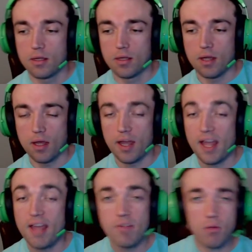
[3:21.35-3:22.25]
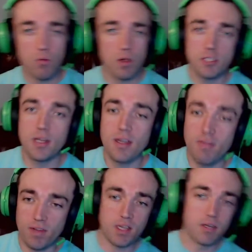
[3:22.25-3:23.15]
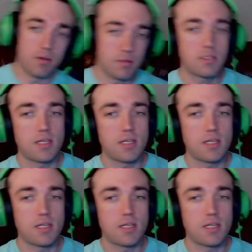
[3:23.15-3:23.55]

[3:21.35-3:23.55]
I have not watched any videos.